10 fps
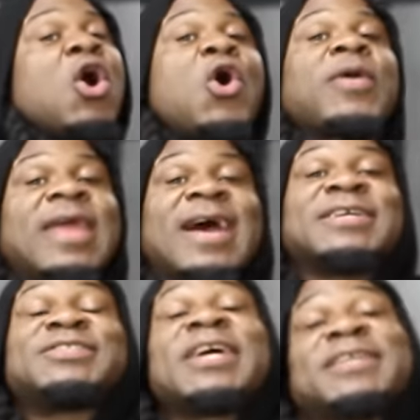Okay
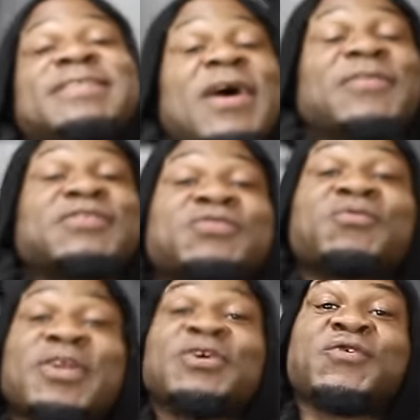guys, check this out. This is a
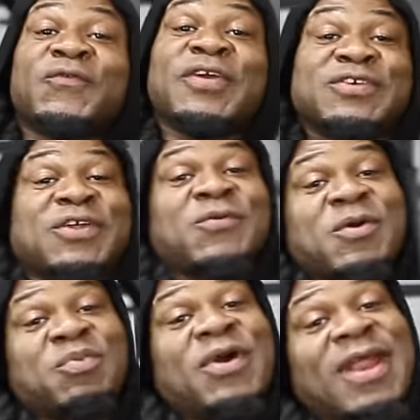really cool feature that I
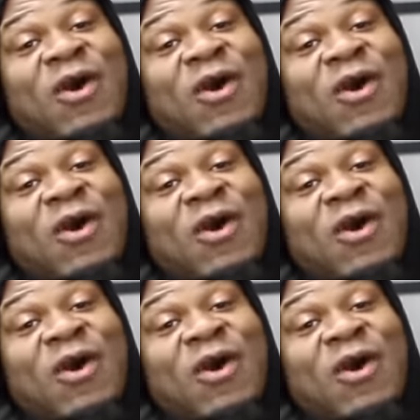wanna point